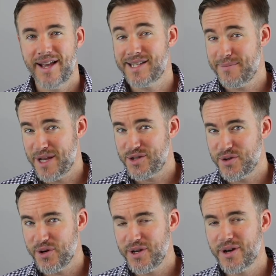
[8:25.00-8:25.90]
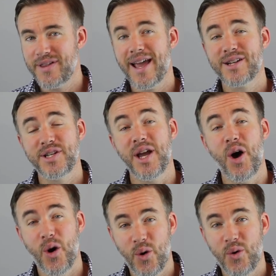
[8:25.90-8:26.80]
As I mentioned earlier, they actually
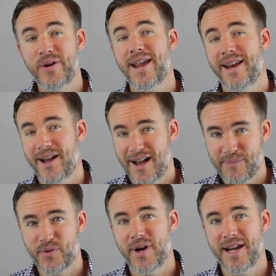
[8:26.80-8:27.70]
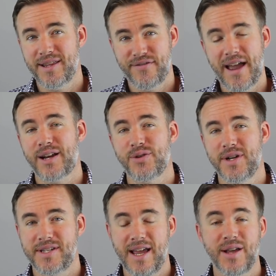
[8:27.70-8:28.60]
own and operate the
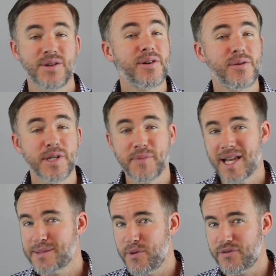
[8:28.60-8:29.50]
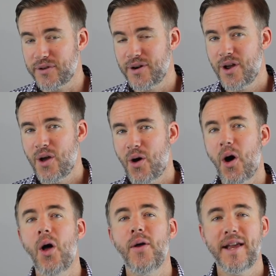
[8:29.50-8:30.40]
factories now, so they're responsible for
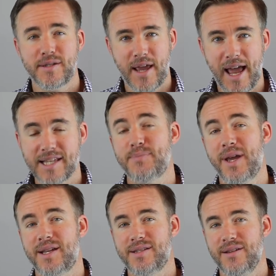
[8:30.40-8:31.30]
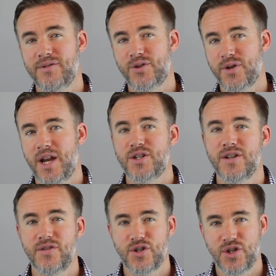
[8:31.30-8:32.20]
all aspects of the
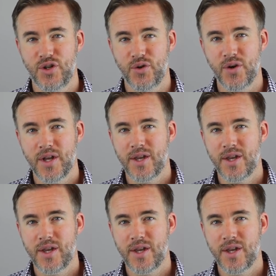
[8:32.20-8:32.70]
creation of the shoe.